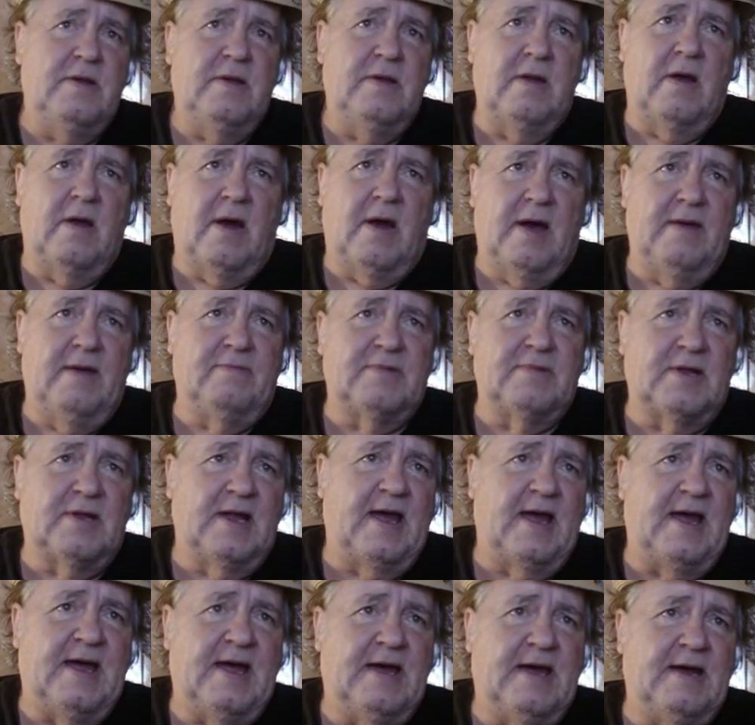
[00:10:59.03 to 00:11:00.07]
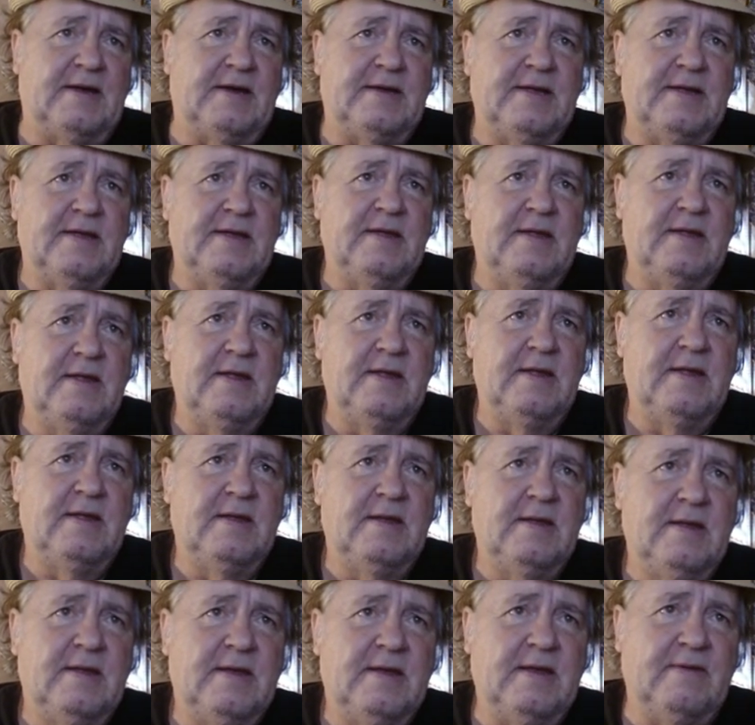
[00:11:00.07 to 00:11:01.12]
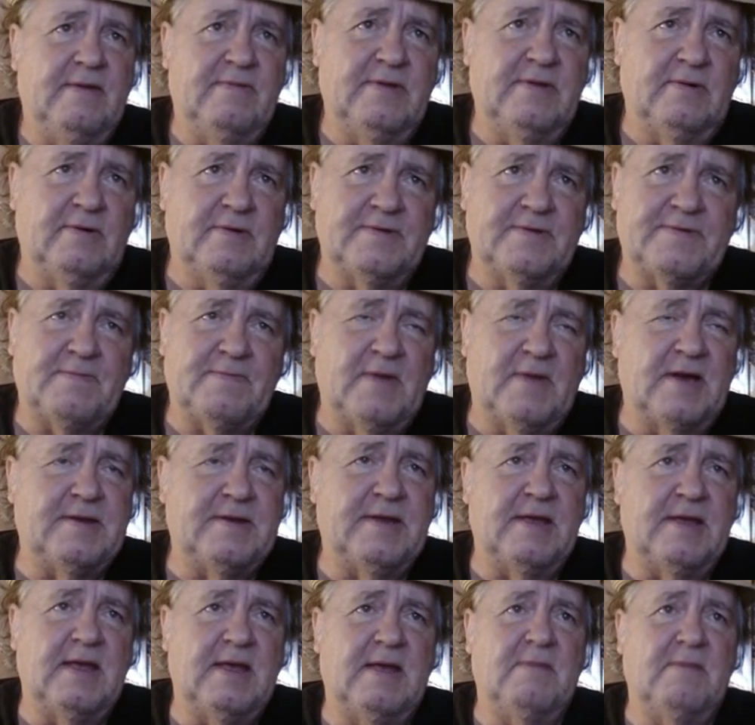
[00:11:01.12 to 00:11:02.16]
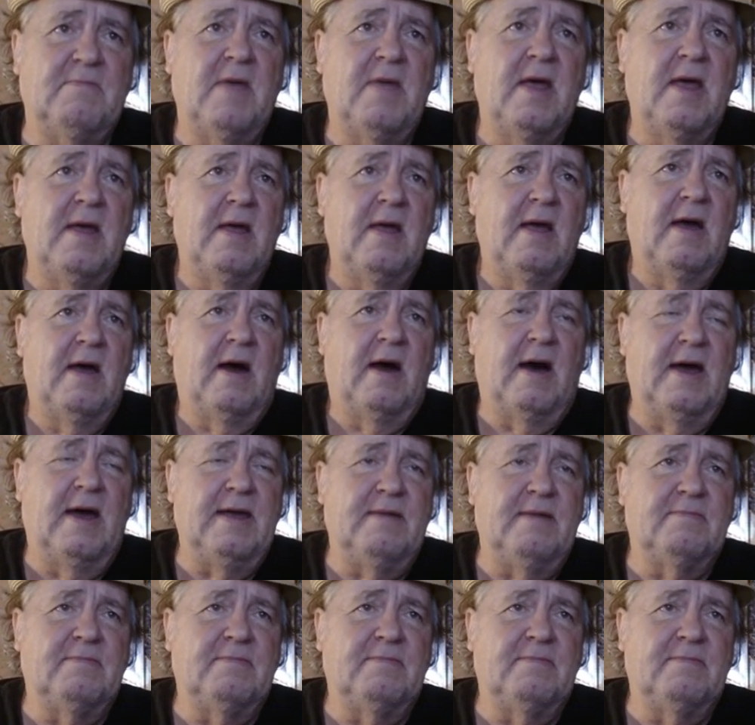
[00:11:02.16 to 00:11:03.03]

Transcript: I'm glad, even though it's my team, I am